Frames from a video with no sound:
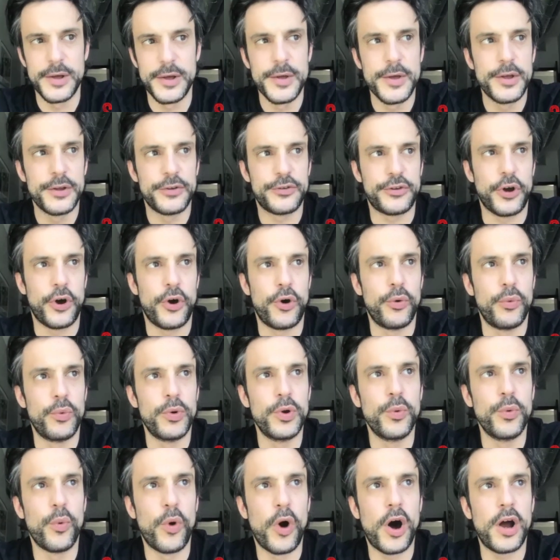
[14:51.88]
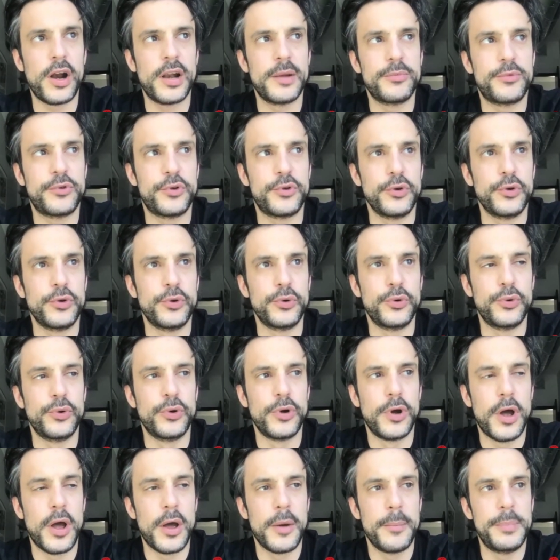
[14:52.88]
So we want them to
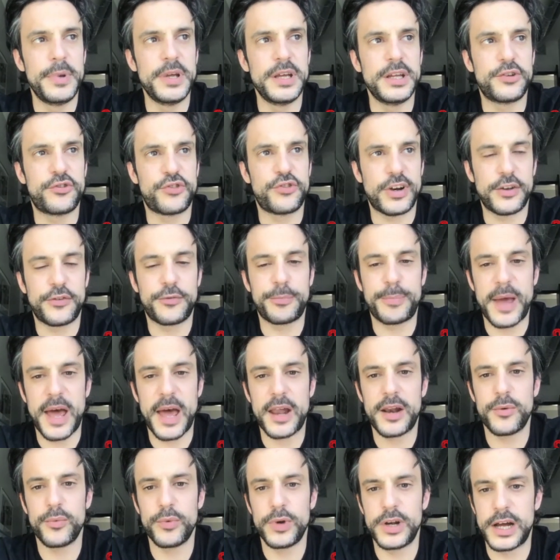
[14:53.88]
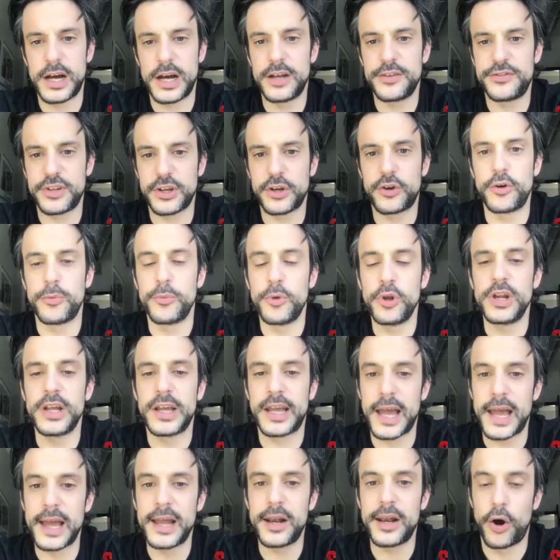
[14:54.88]
be transparent with us and
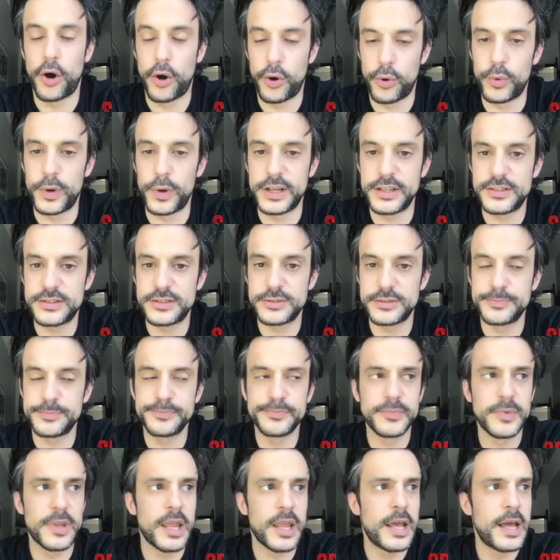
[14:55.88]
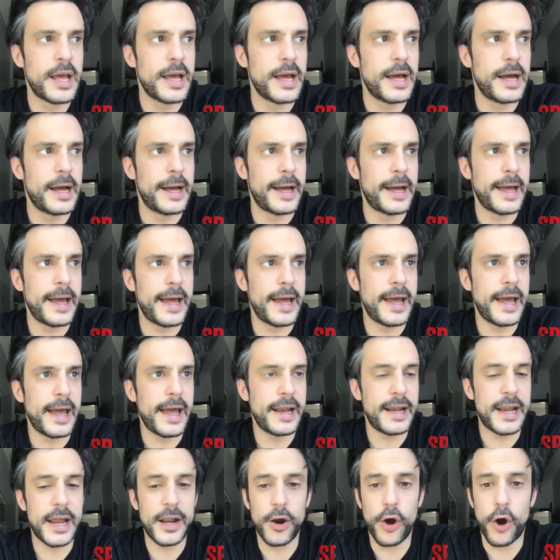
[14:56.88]
communicate always. And,
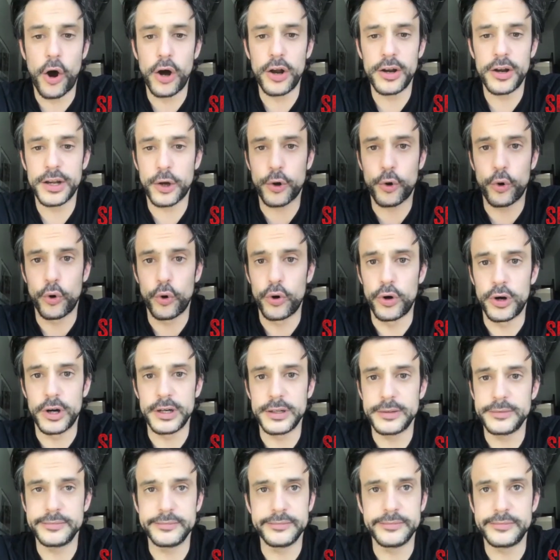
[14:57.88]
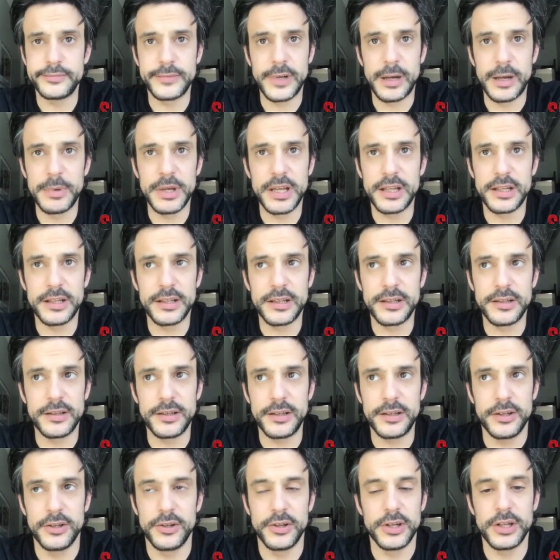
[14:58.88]
and then on the court, I mean,
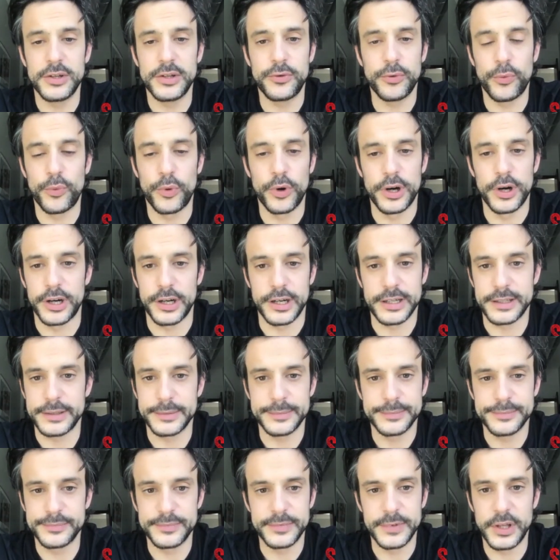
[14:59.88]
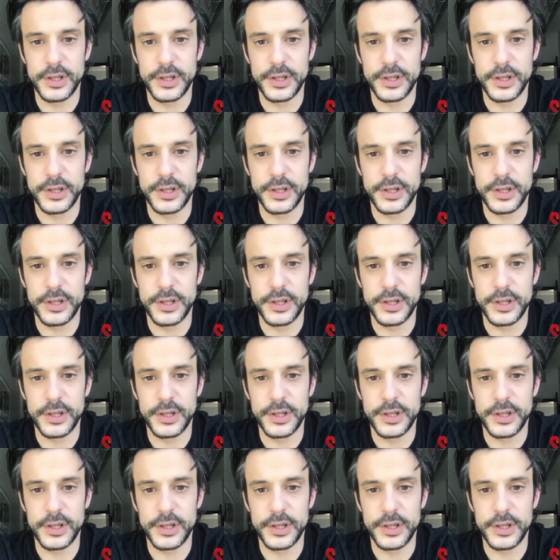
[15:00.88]
you need to work. You